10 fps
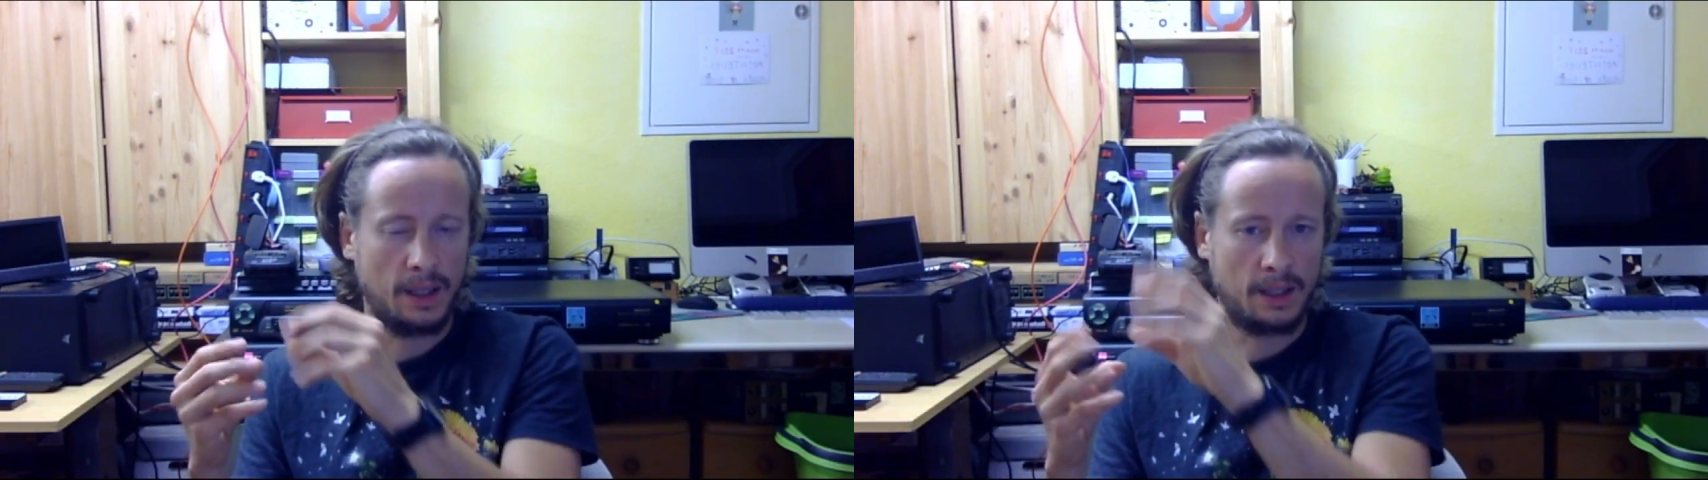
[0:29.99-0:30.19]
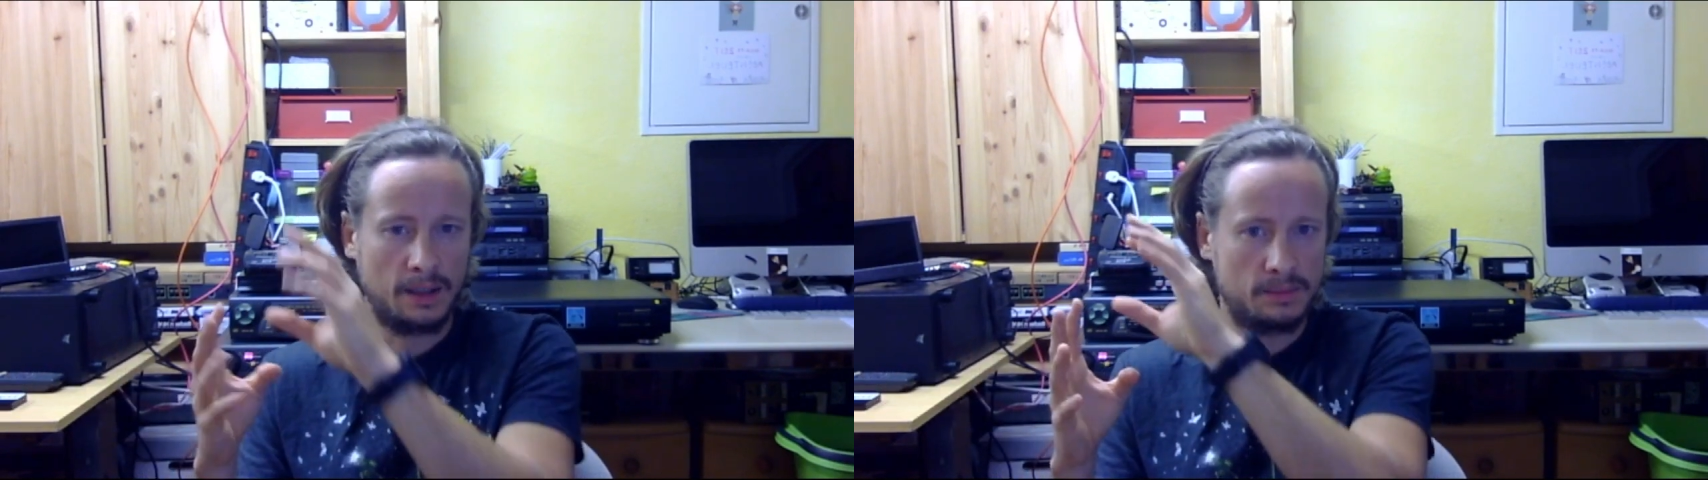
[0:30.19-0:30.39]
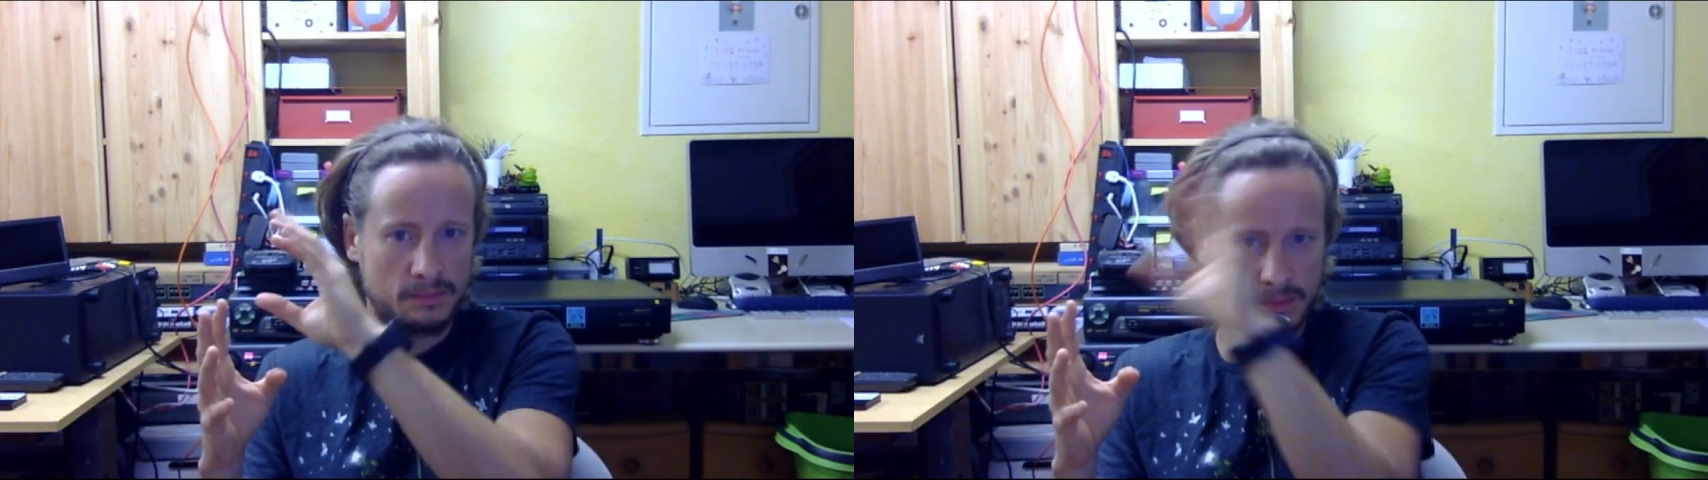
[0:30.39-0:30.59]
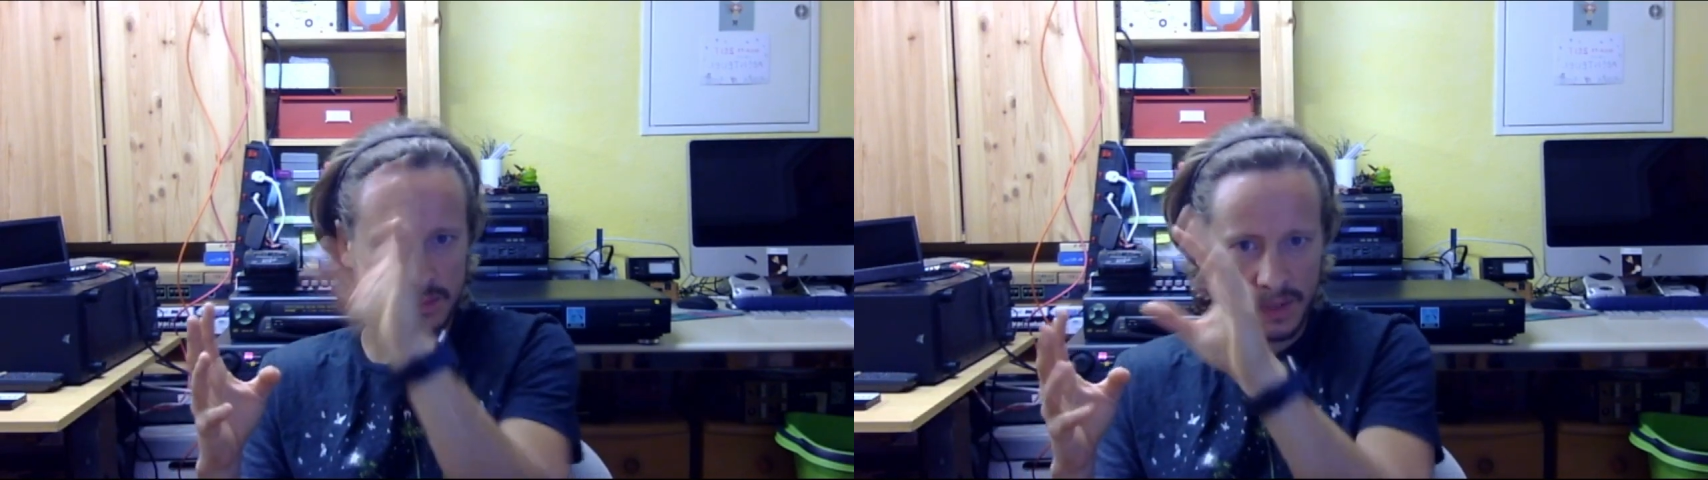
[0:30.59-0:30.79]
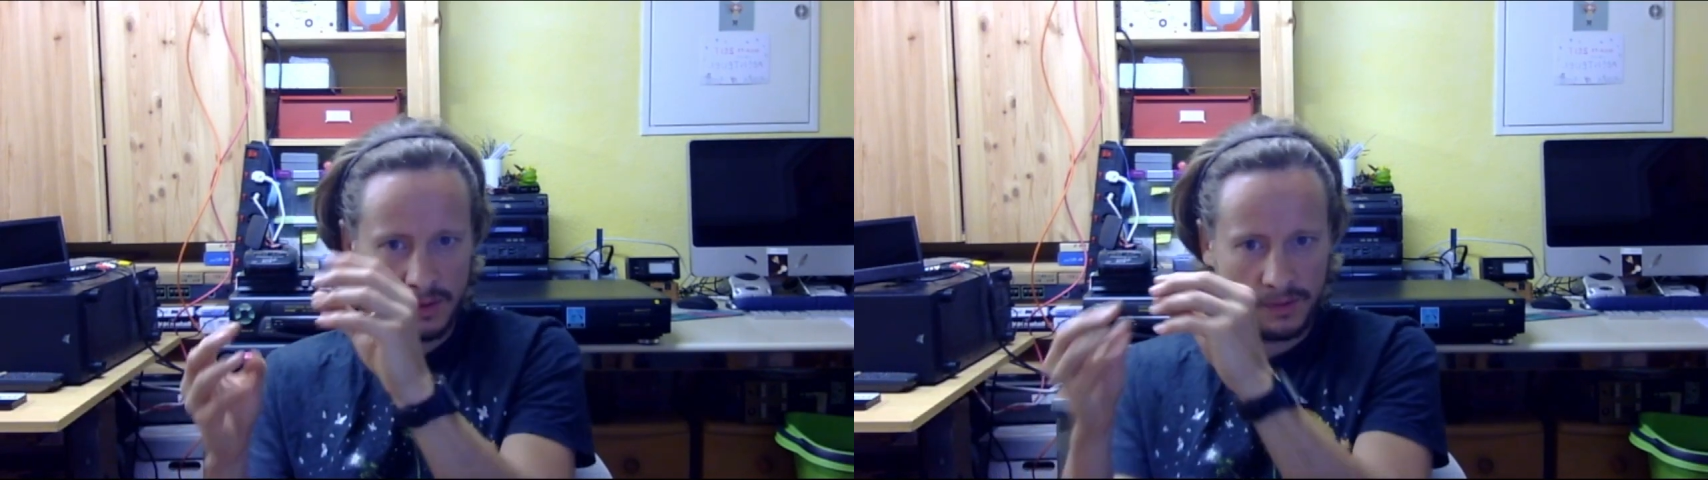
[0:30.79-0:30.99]
like a
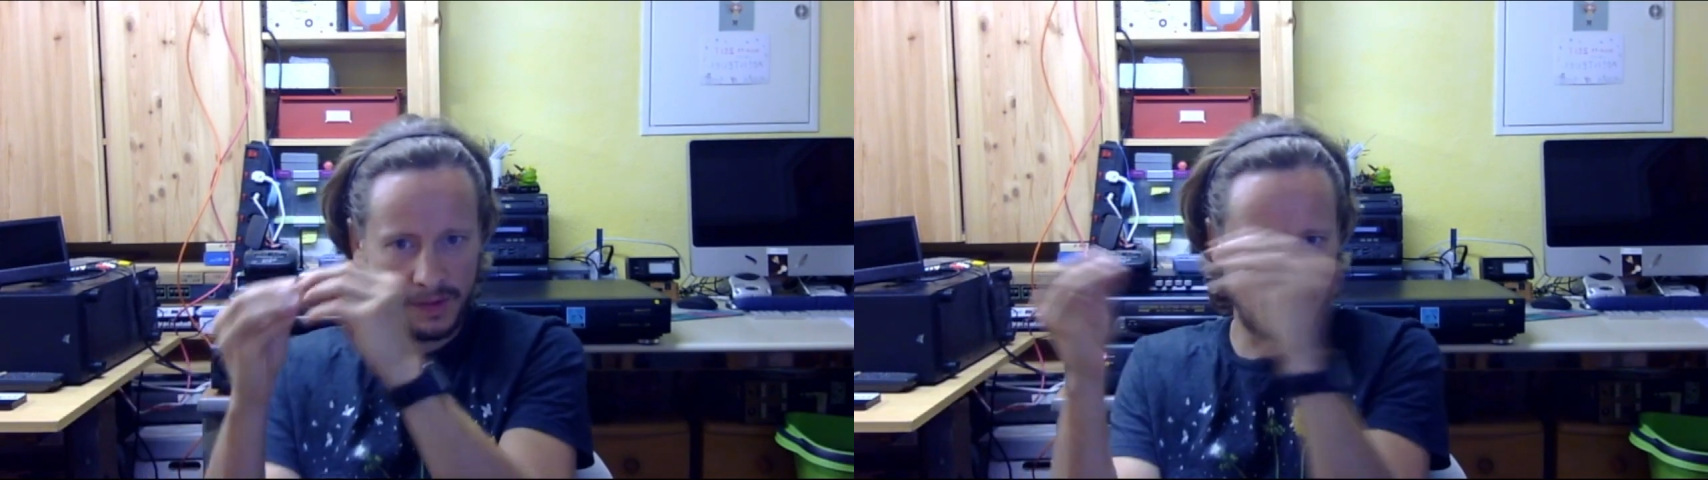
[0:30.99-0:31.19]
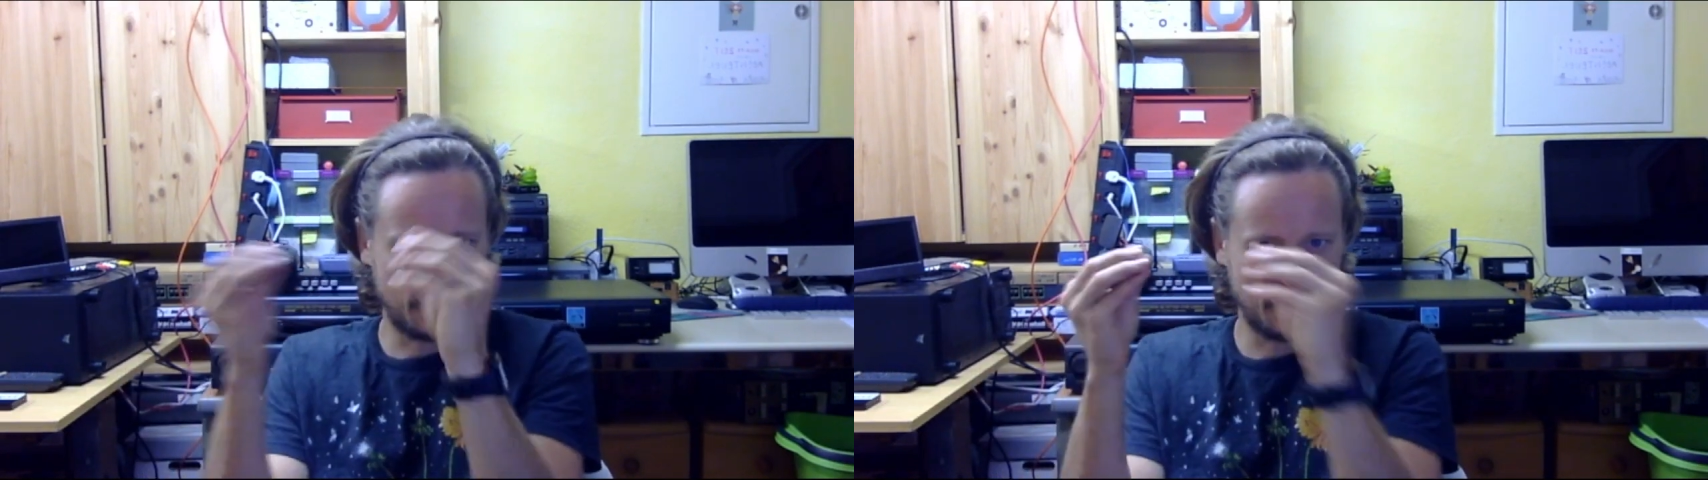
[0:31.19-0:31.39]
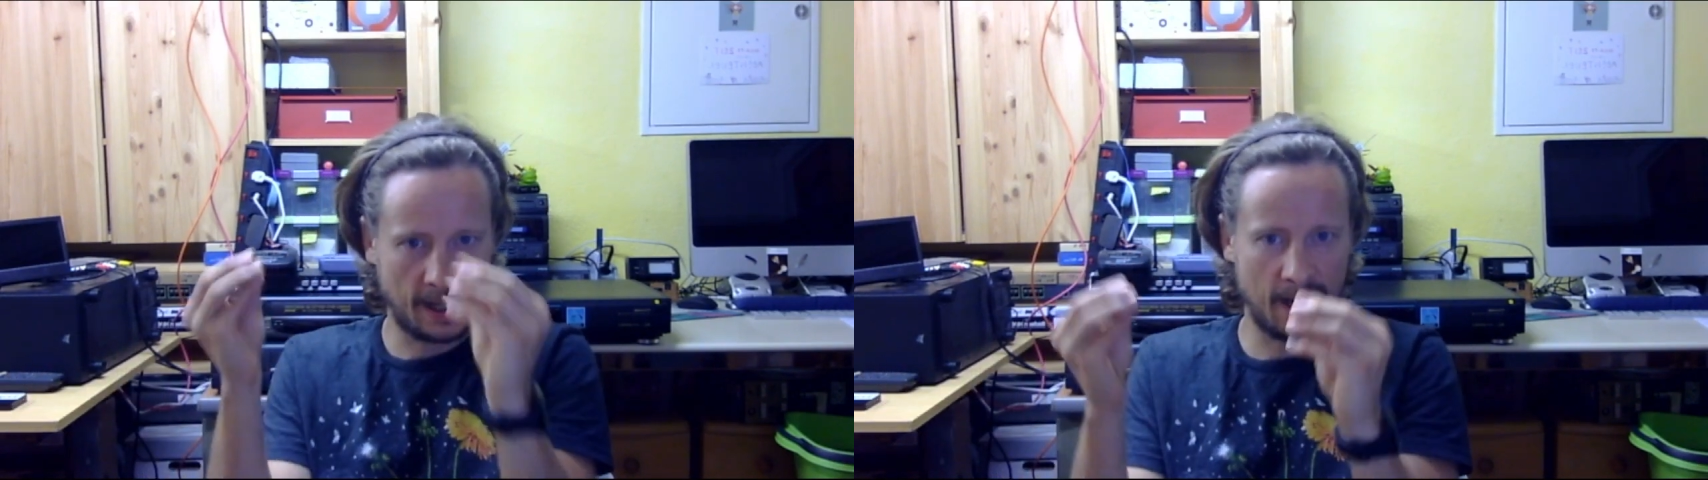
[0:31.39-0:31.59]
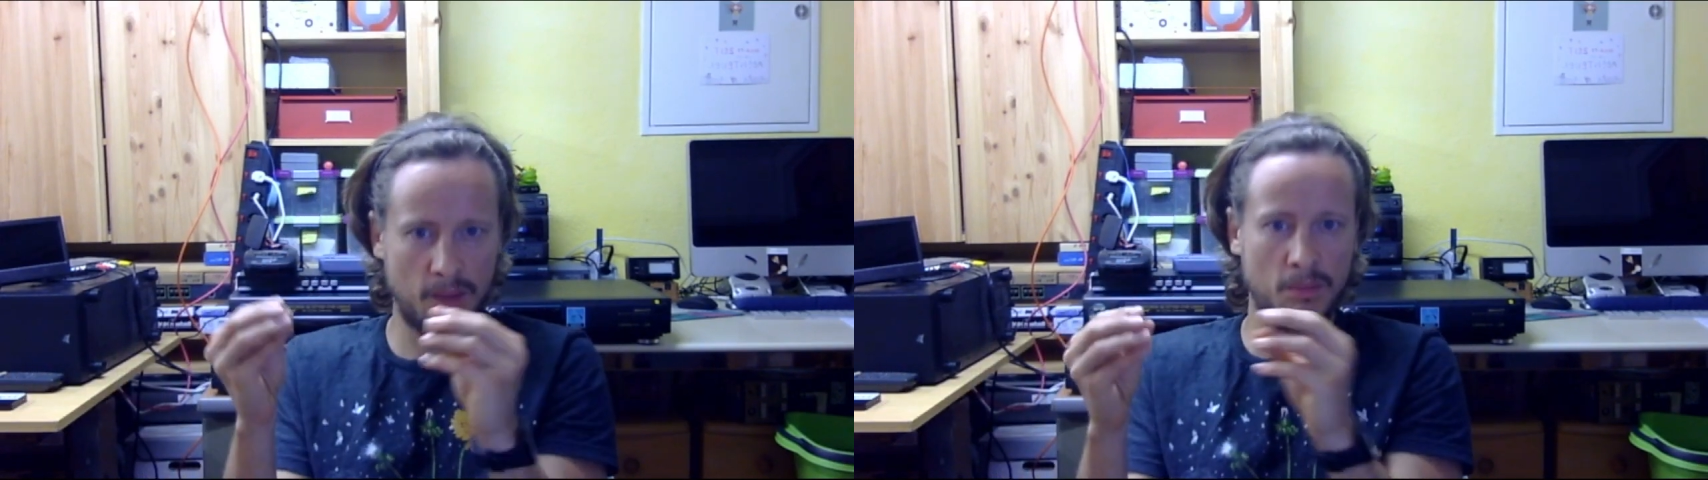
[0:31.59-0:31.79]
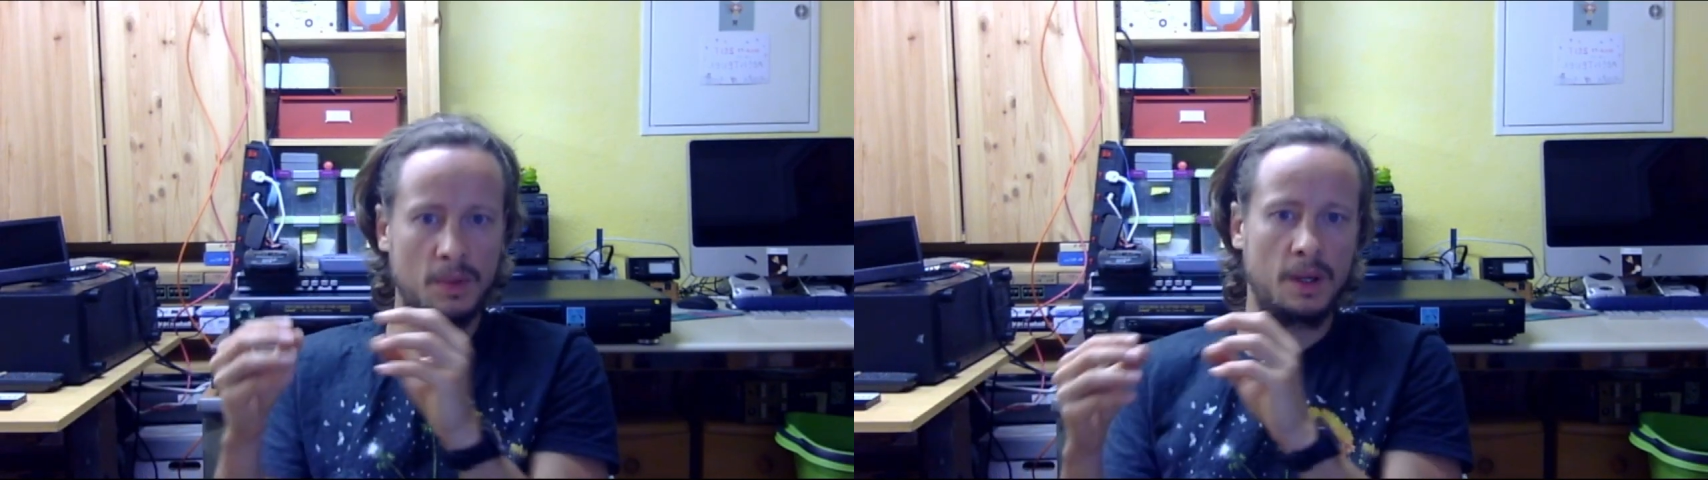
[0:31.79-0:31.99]
file
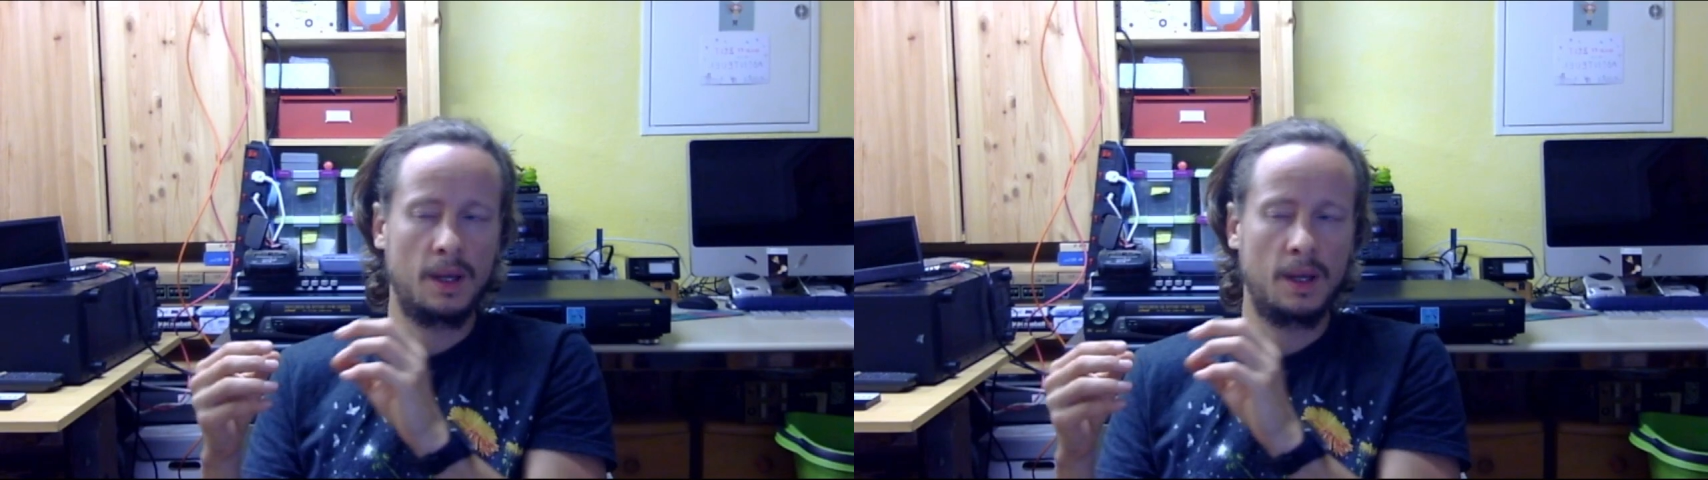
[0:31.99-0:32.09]
name,